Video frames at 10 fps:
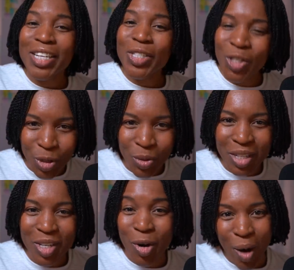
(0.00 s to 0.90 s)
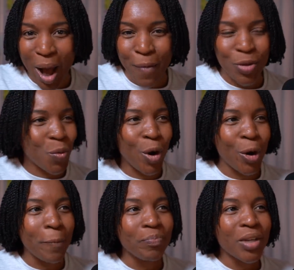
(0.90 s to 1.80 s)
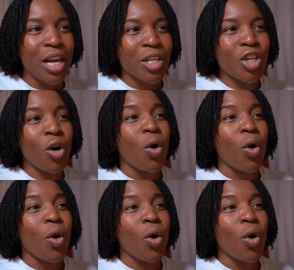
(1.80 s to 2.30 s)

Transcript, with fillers: students around the world. So